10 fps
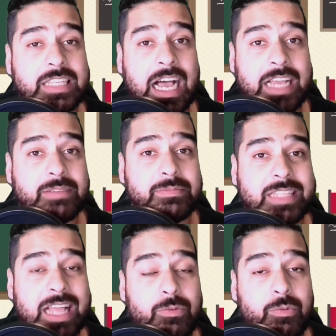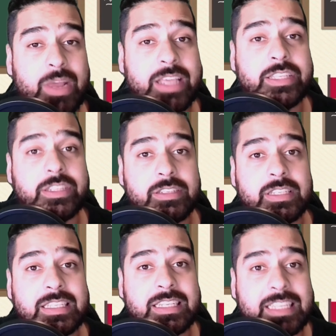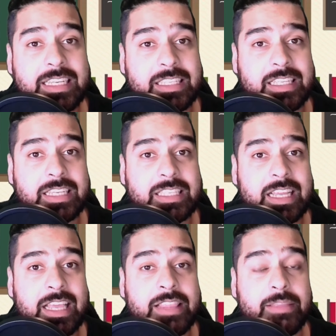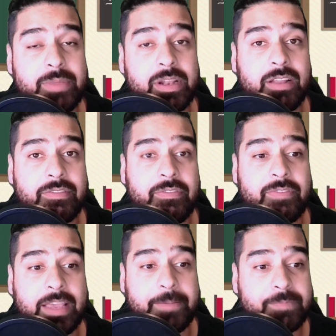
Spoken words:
items that raise certain statistics in the middle of a fight.